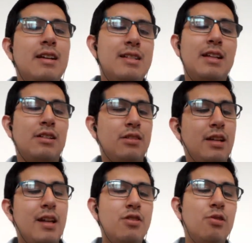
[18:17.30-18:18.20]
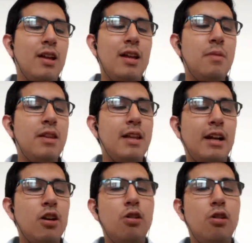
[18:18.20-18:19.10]
telling me that I can
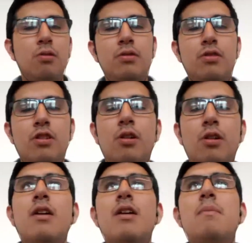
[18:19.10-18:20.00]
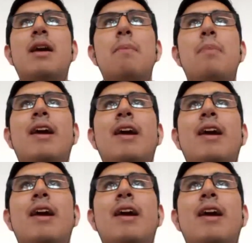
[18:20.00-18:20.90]
go make a picket line in
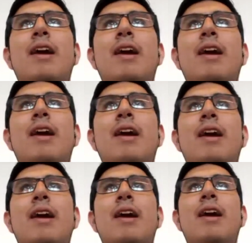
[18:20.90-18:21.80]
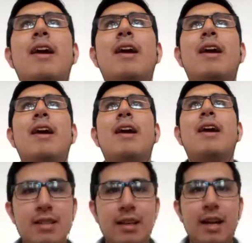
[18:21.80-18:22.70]
front of the Supreme Court of the United States
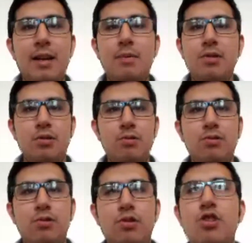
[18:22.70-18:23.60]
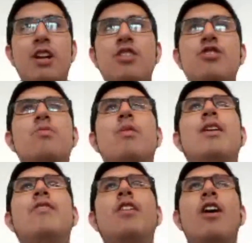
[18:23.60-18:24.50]
and get them to change whatever
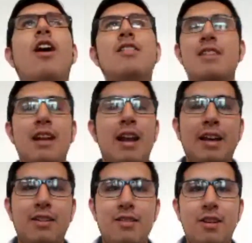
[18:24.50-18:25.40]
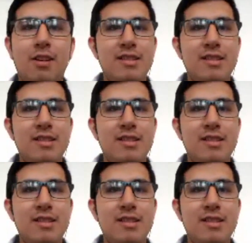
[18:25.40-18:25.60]
laws I like. It's